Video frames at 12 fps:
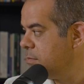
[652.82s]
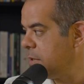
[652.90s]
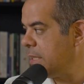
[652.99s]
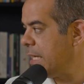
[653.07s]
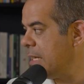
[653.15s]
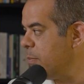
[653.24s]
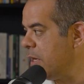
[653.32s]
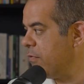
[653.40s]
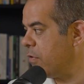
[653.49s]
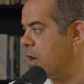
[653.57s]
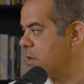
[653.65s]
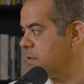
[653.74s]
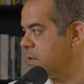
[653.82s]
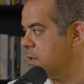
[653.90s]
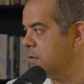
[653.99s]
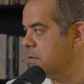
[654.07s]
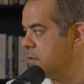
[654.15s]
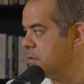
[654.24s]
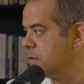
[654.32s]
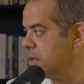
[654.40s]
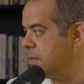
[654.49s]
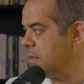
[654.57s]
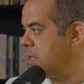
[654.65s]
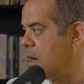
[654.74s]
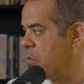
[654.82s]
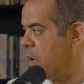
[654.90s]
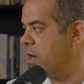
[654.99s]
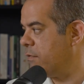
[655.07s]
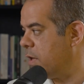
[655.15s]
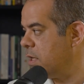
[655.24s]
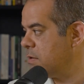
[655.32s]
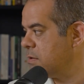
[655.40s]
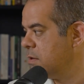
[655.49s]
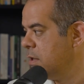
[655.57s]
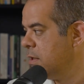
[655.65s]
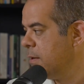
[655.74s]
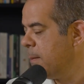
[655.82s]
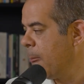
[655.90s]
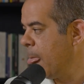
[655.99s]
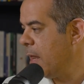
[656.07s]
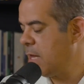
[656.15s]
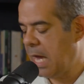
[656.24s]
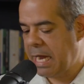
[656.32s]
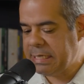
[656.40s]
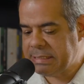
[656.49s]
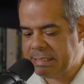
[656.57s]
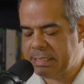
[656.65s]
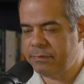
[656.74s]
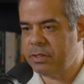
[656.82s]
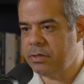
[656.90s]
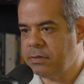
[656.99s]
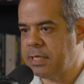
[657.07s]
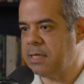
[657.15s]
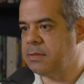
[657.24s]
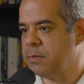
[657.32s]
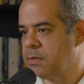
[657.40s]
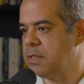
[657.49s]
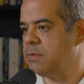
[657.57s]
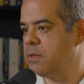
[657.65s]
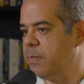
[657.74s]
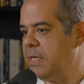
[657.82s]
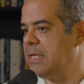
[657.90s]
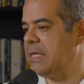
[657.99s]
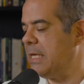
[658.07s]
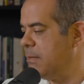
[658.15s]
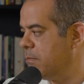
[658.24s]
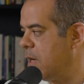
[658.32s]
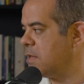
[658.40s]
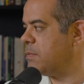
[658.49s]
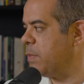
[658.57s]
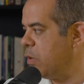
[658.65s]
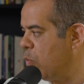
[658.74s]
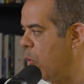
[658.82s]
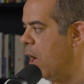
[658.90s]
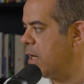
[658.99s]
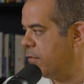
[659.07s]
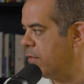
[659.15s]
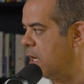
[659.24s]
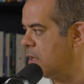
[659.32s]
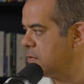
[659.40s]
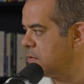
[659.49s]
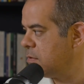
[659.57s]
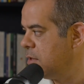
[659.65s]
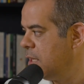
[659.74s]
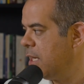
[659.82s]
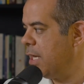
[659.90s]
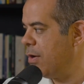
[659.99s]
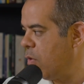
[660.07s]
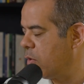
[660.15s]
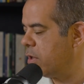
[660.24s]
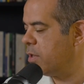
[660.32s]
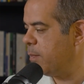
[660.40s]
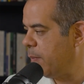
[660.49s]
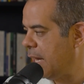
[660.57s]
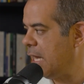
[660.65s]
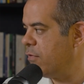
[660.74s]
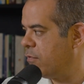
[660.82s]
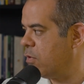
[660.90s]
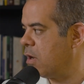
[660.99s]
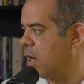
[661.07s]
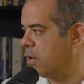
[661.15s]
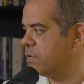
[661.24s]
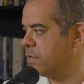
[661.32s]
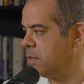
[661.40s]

but he can't pay for our sins because mm-hmm. he's not one of us. Yeah. The idea of the New Testament seems to be that he must be one of us in order to pay for our